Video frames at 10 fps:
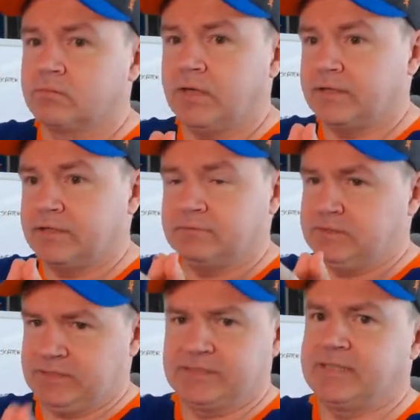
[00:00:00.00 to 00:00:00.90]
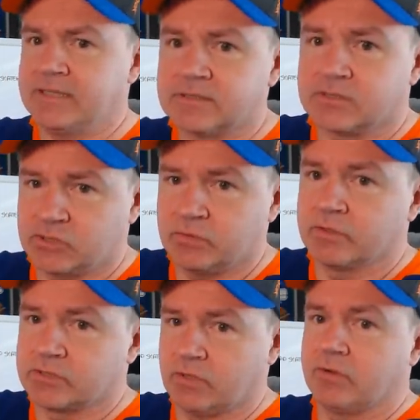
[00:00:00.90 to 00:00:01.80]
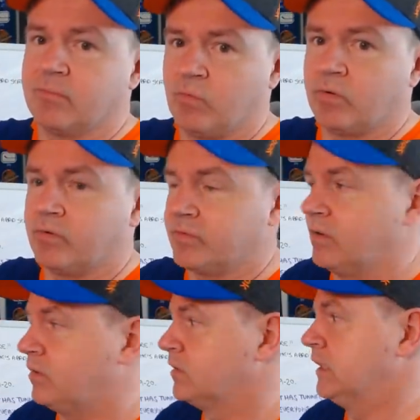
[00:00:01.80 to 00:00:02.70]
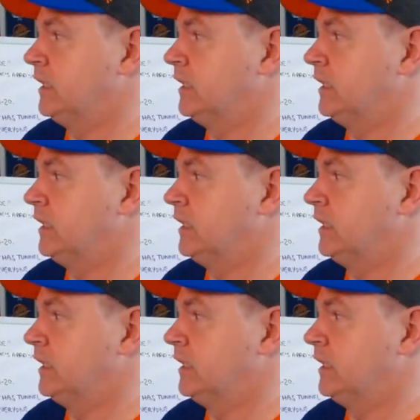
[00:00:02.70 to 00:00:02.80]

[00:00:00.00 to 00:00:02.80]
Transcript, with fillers: and con consensus two years ago, number one overall,